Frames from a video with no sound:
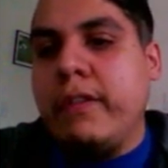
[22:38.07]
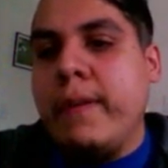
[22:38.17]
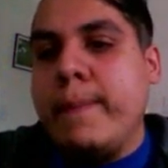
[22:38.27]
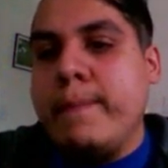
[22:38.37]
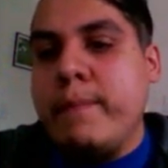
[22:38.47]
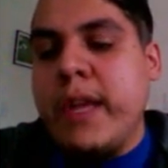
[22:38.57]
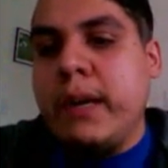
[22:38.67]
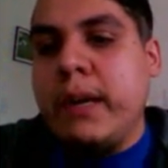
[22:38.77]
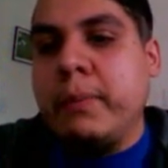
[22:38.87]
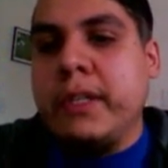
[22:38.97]
minimum,
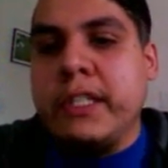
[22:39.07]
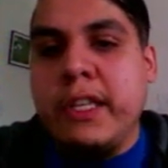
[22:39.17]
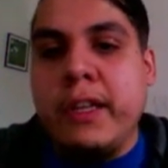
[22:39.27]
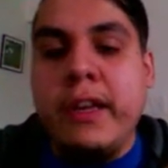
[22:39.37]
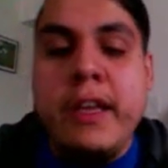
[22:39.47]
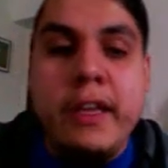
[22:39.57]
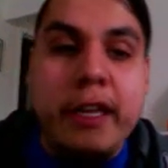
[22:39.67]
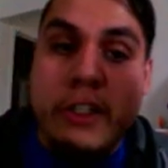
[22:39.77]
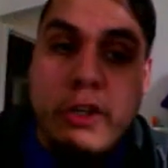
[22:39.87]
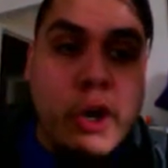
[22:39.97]
because it's
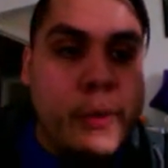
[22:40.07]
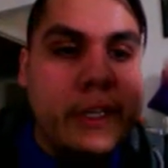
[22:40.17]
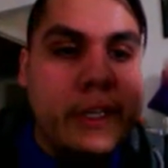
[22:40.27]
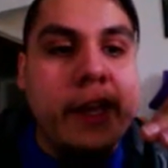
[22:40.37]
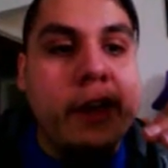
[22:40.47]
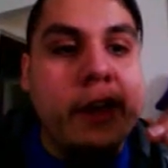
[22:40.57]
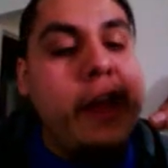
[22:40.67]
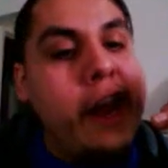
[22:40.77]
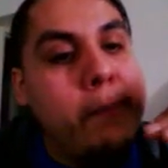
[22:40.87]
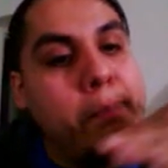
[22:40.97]
going down and
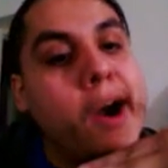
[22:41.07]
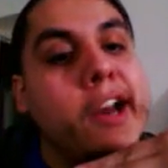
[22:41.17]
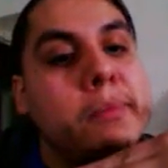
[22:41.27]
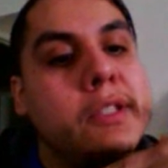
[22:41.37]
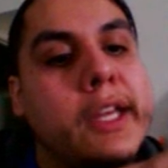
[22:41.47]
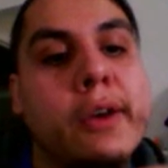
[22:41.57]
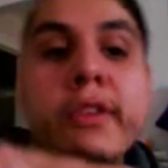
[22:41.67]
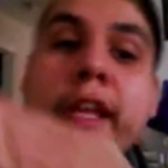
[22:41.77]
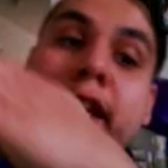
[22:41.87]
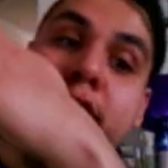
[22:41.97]
it bottoms out, then
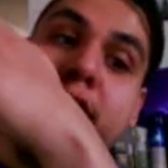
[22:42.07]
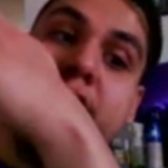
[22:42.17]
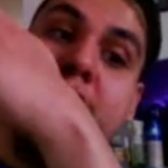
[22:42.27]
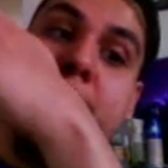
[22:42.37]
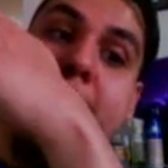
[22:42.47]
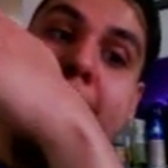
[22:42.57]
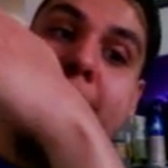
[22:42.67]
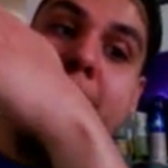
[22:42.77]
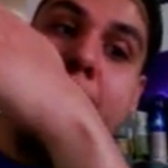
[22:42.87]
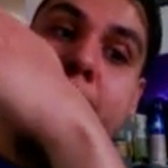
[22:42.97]
it starts to come back up.